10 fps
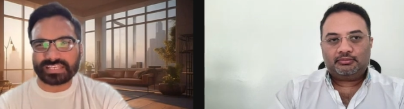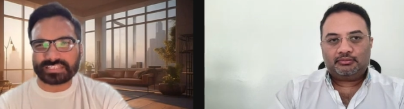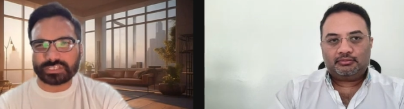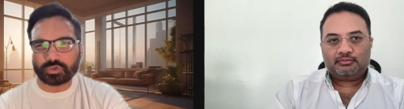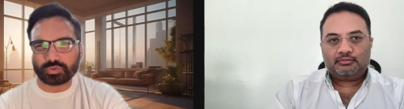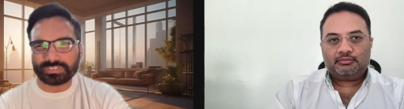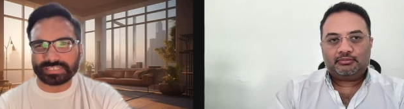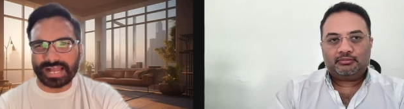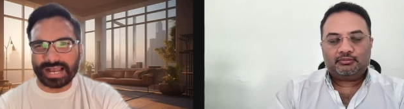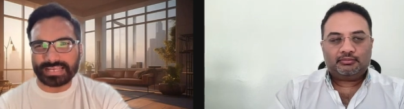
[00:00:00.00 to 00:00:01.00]
Speaker 1: execute
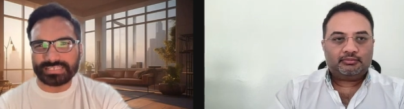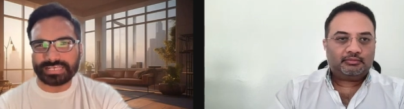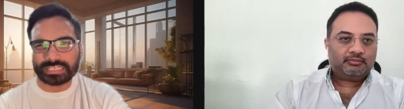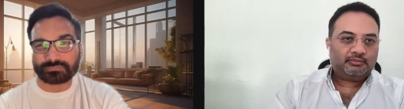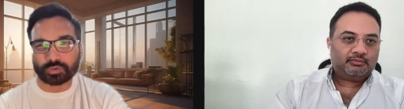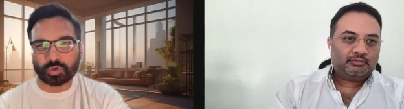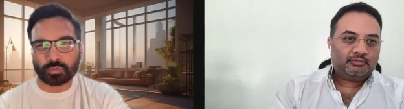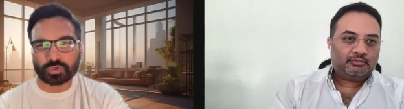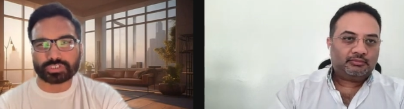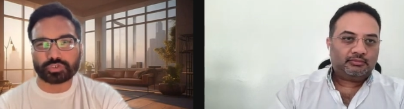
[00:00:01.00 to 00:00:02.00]
their ideas for
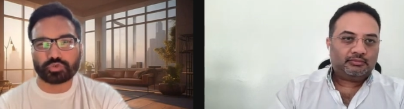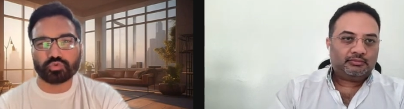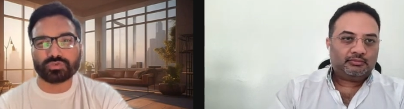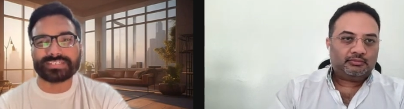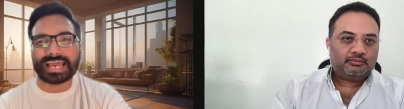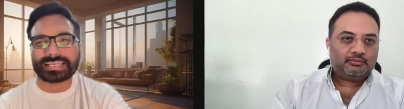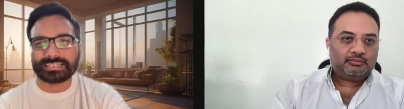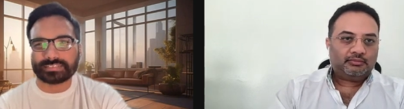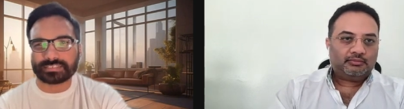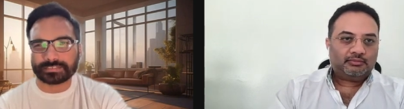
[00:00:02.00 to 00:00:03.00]
almost two
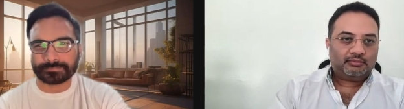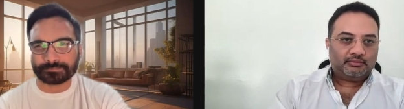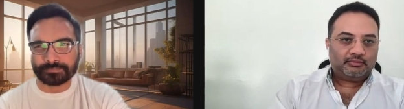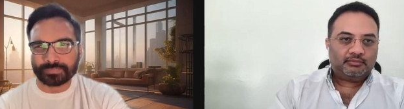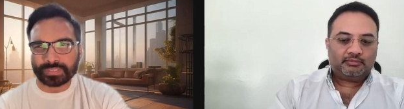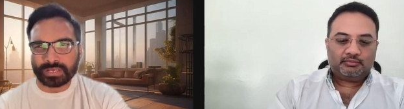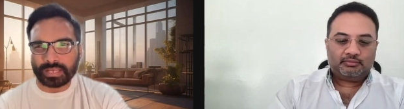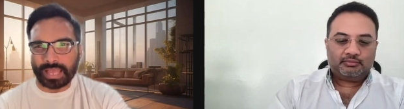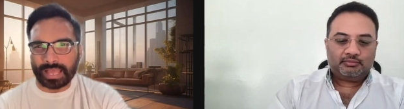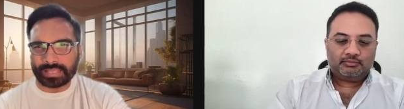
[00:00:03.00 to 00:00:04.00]
decades.
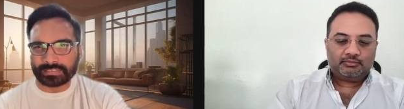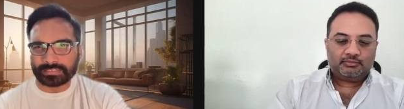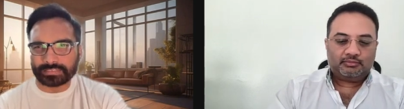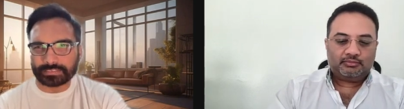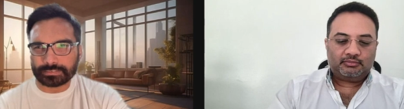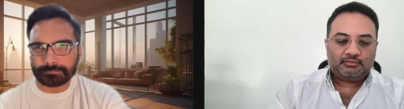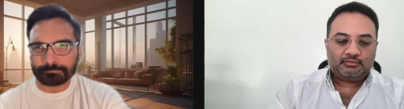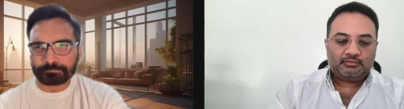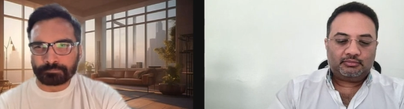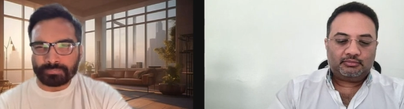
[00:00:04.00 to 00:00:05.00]
And uh,
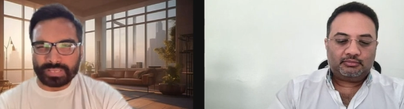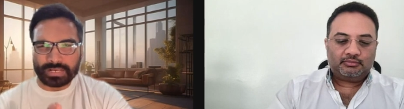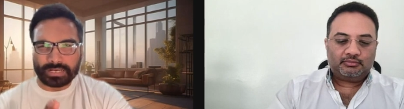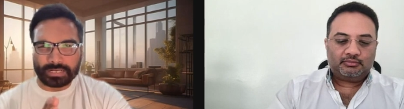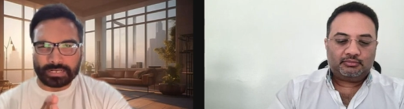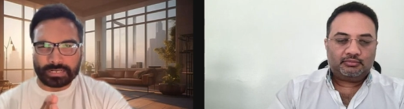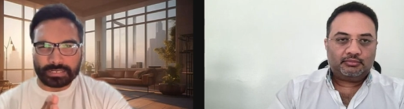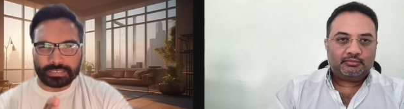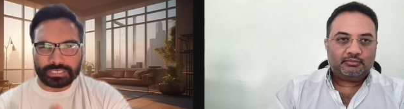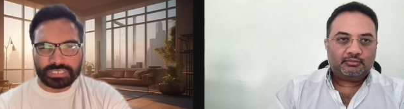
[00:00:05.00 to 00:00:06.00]
uh,
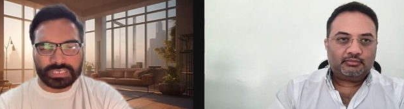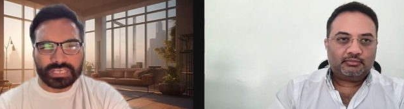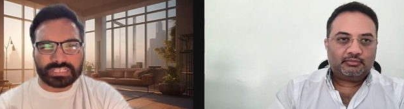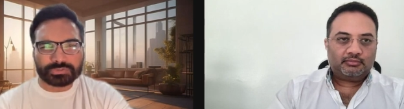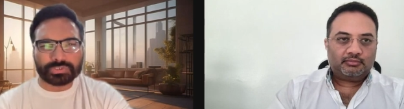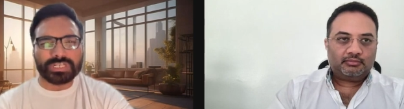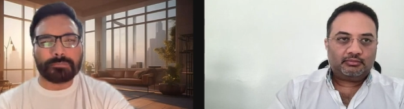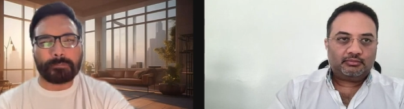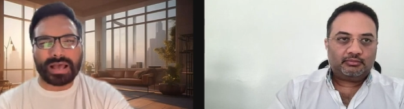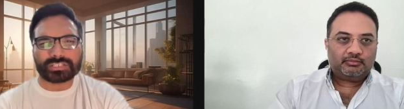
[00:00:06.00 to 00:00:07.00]
he is
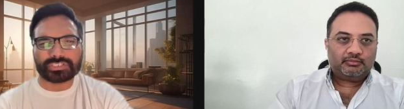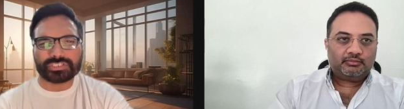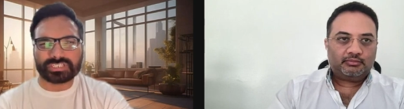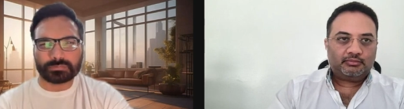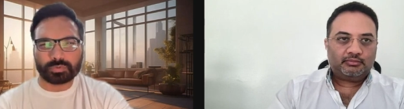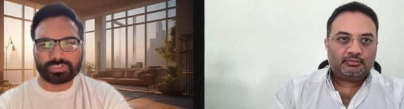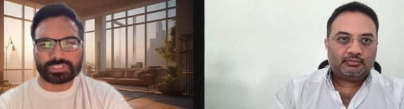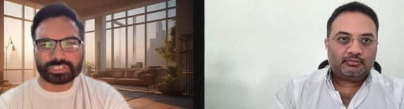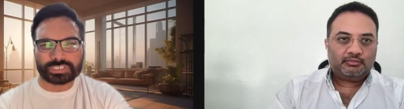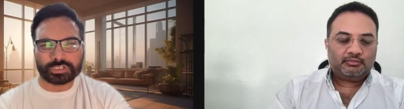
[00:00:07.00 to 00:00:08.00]
really passionate about the
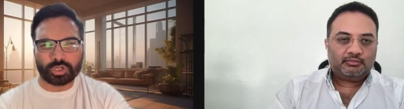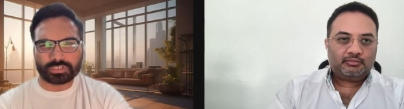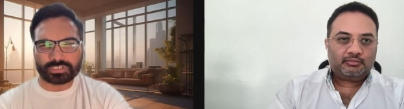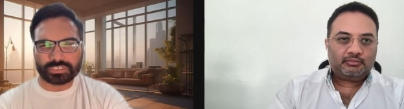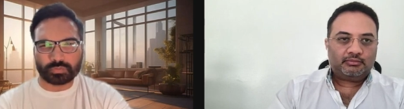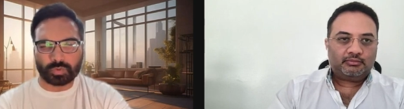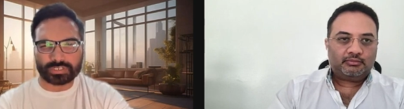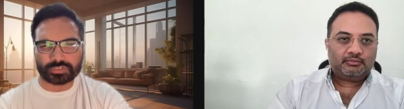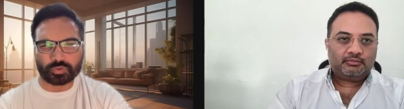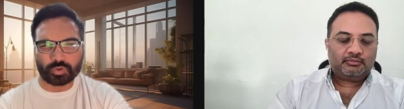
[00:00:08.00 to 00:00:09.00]
technology and
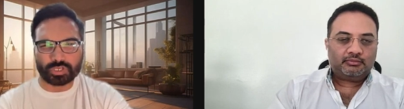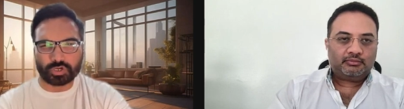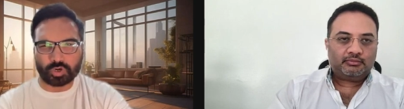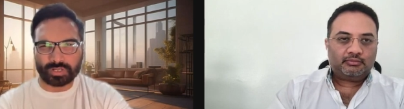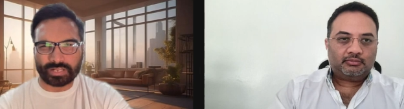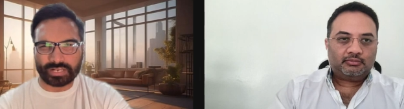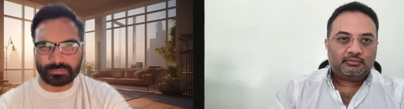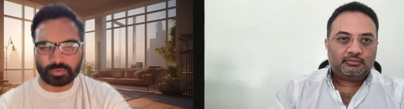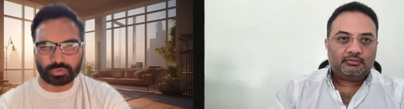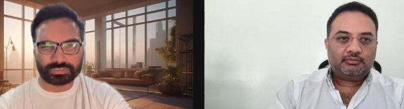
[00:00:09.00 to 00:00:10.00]
what's going on and
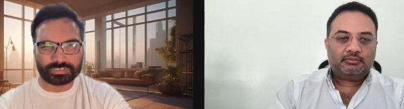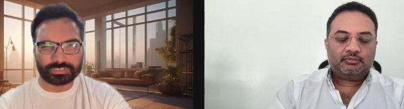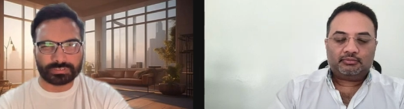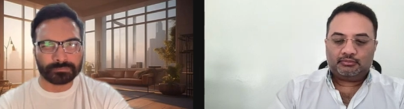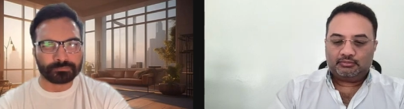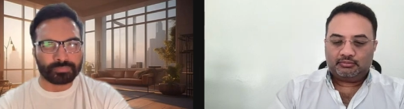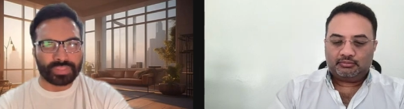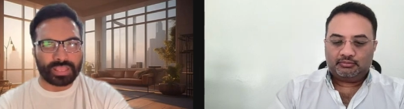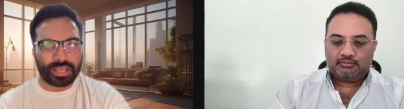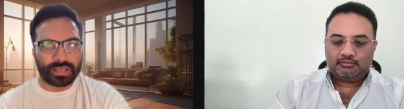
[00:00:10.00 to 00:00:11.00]
about the
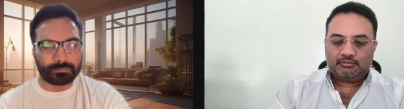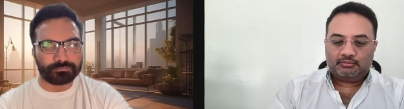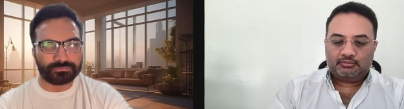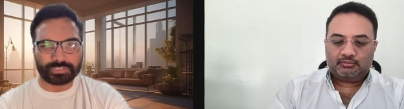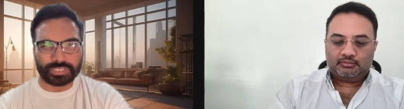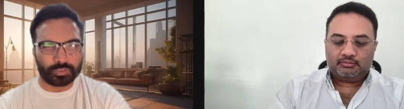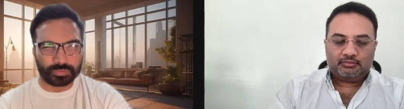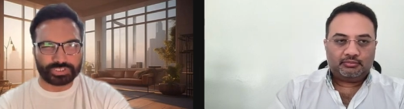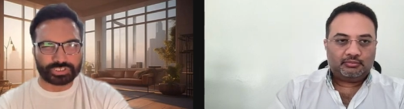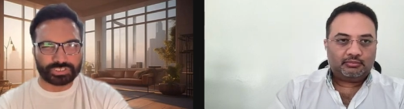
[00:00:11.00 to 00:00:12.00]
uh, the
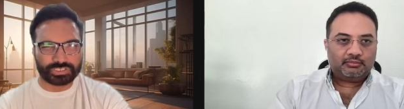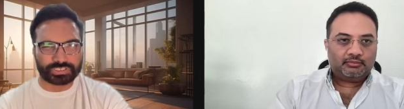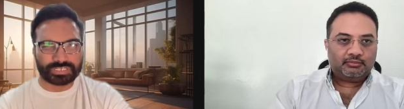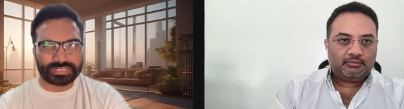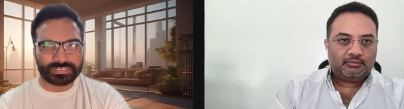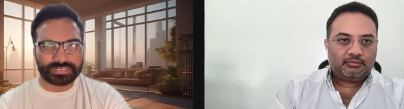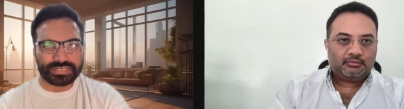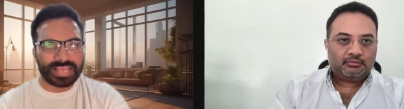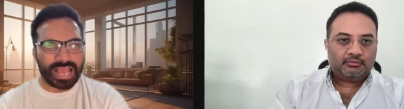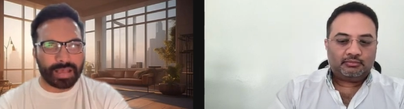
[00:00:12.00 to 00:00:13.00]
innovations
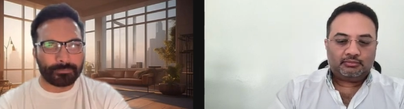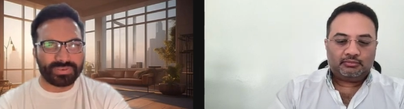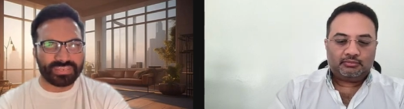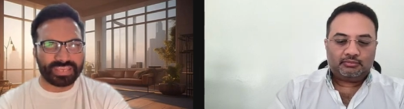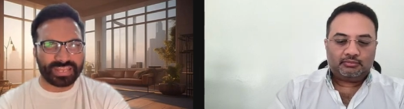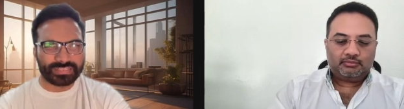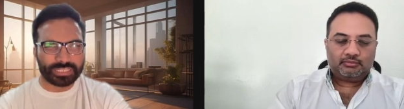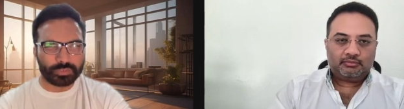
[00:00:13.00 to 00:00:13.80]
currently happening and the